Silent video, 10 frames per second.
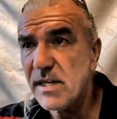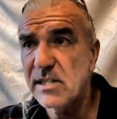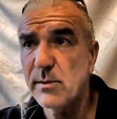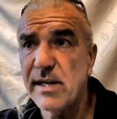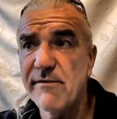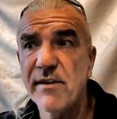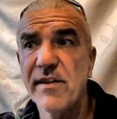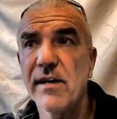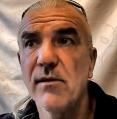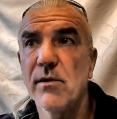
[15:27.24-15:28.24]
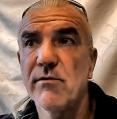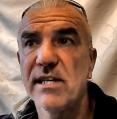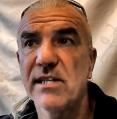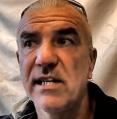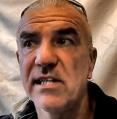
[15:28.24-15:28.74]
As with everything, all the
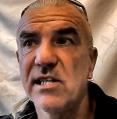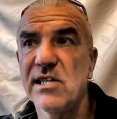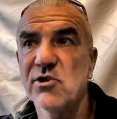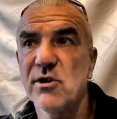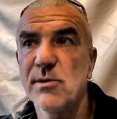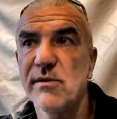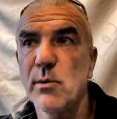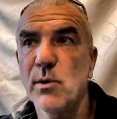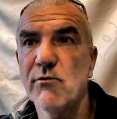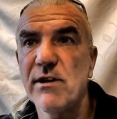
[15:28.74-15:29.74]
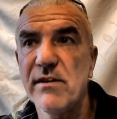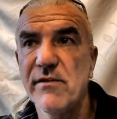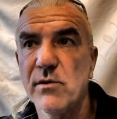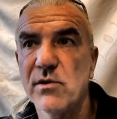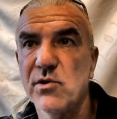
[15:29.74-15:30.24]
rest, links in description if you want to read the
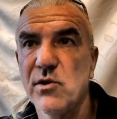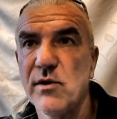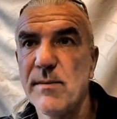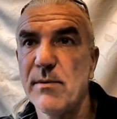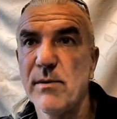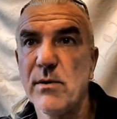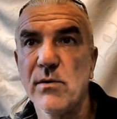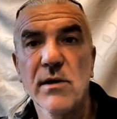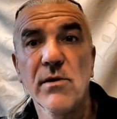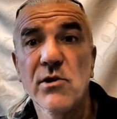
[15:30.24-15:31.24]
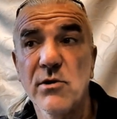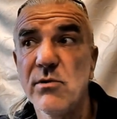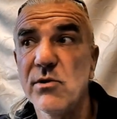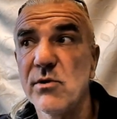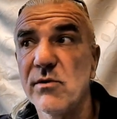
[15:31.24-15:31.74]
full story, but we all know the true
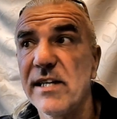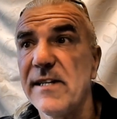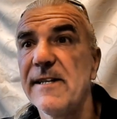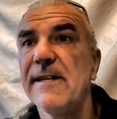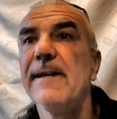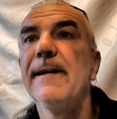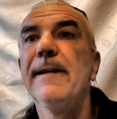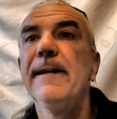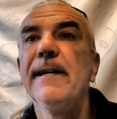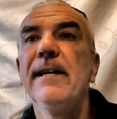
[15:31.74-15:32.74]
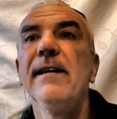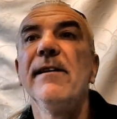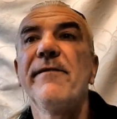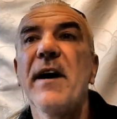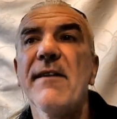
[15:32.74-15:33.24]
story.
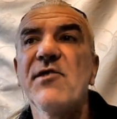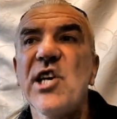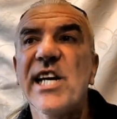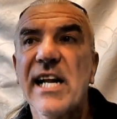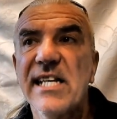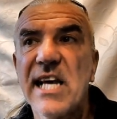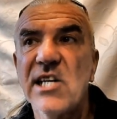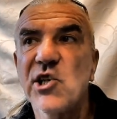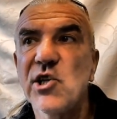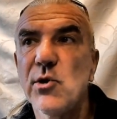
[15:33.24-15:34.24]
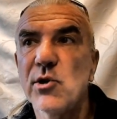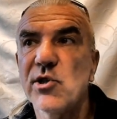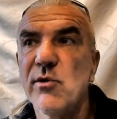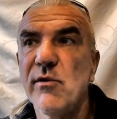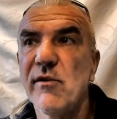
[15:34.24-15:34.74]
5G class action
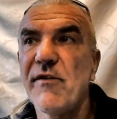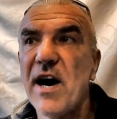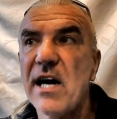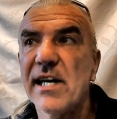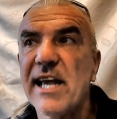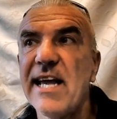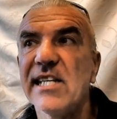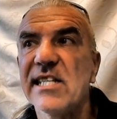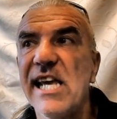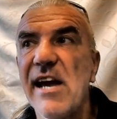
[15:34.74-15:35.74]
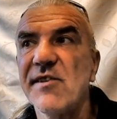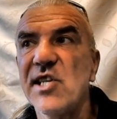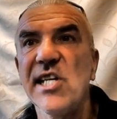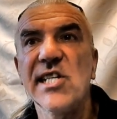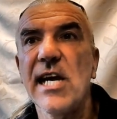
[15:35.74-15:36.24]
lawsuit filed against the
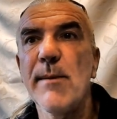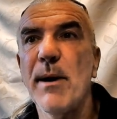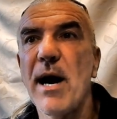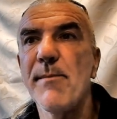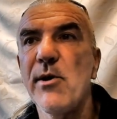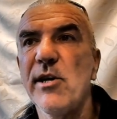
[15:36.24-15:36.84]
FCC by